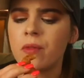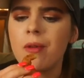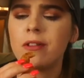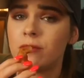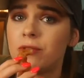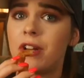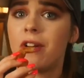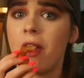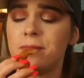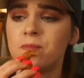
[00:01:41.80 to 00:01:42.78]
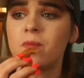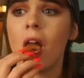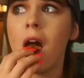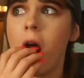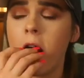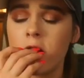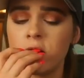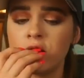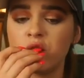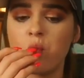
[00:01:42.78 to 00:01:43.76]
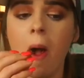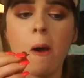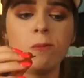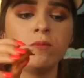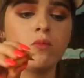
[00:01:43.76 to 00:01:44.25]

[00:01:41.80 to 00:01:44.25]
It's really good. Wow.